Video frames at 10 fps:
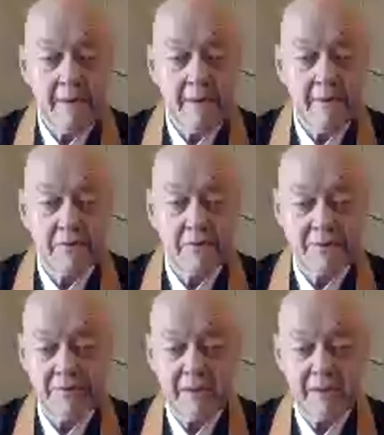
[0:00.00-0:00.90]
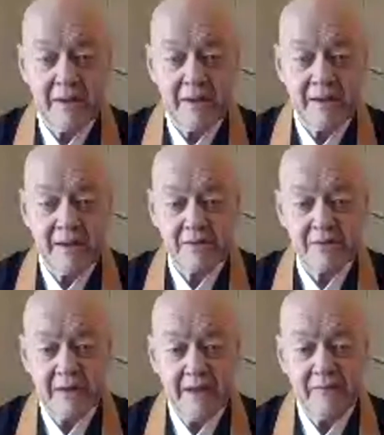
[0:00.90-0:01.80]
assuming I
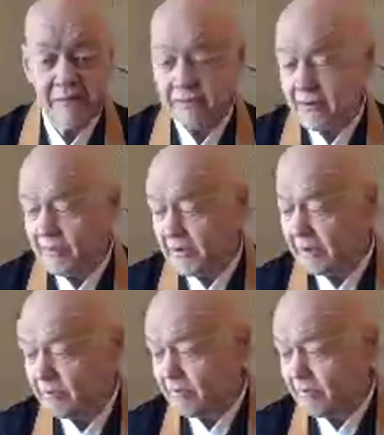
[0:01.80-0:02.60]
actually have learned something.